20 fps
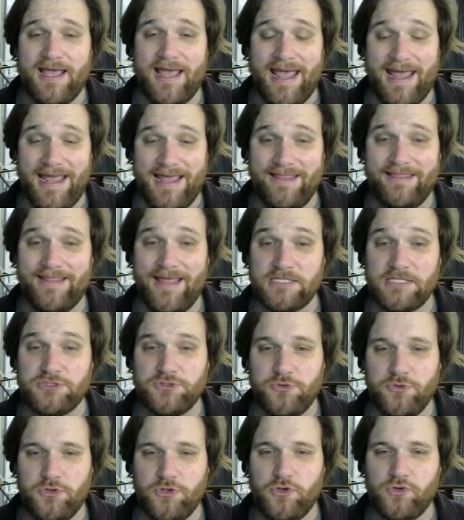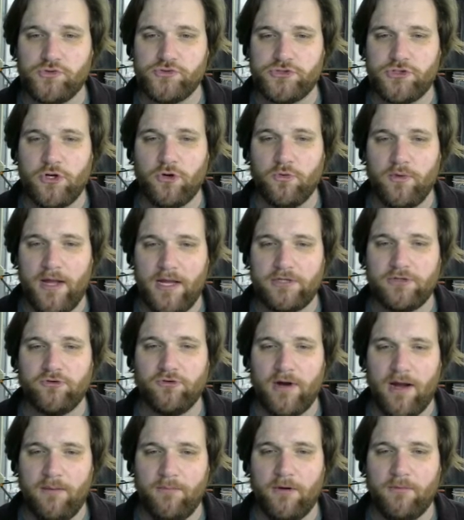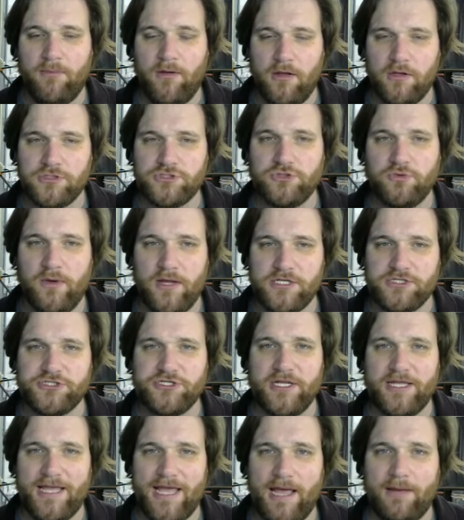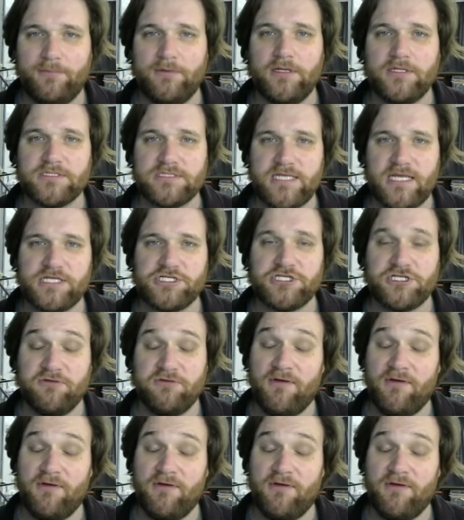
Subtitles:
and that you used correct grammar, punctuation, and capitalization.